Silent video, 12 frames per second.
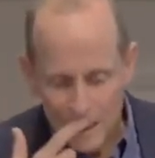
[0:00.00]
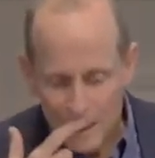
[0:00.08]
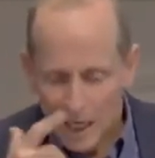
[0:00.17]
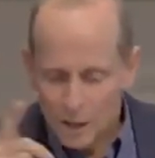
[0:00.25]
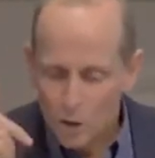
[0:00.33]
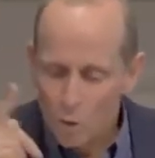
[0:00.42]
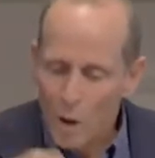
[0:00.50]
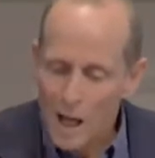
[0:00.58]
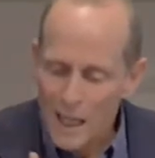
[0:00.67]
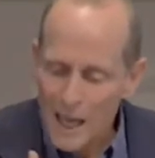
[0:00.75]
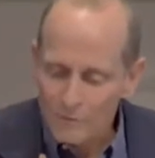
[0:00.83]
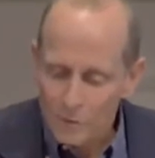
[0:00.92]
A little
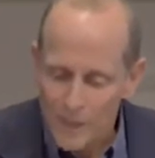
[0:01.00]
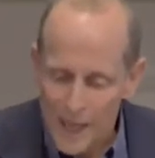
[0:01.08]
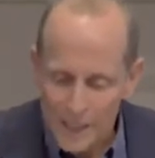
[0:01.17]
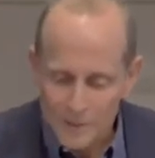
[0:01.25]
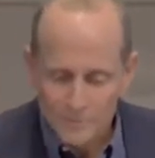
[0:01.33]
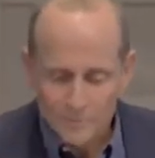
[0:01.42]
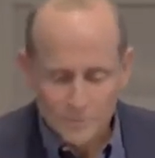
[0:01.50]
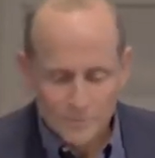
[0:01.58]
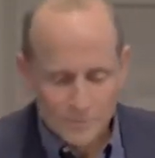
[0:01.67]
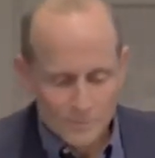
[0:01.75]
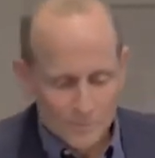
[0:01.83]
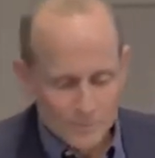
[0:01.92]
while after that,
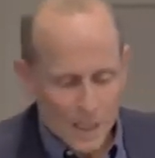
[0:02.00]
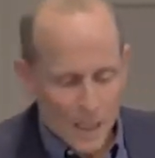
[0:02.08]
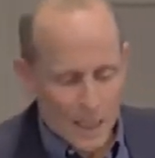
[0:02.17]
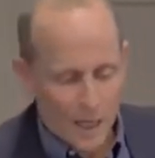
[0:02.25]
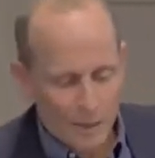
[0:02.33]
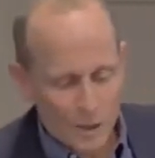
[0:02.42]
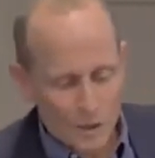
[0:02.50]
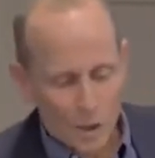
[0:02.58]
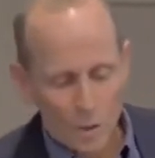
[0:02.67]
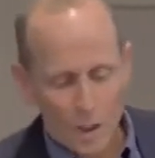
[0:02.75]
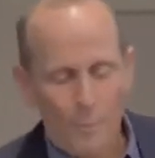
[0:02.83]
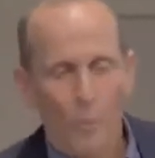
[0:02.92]
Larry
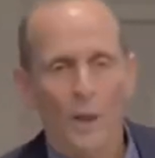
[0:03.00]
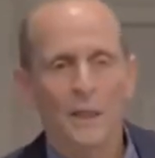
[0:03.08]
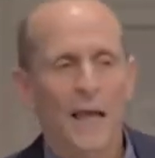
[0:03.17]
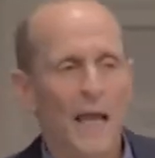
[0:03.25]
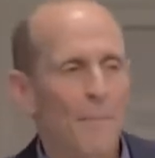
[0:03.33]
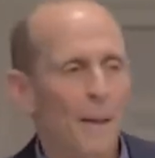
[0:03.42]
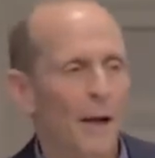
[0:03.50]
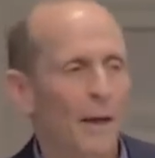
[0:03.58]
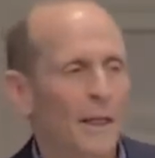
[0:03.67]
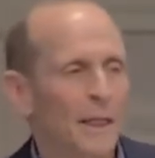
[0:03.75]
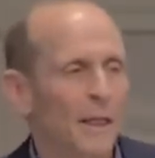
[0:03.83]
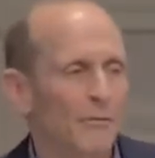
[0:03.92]
showed up one day
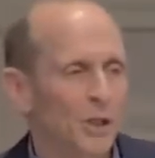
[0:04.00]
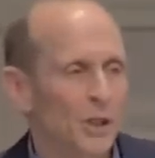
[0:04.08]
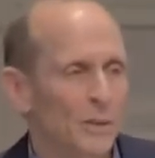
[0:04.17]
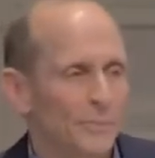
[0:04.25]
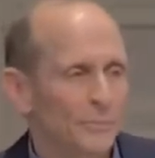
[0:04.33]
bearing gifts.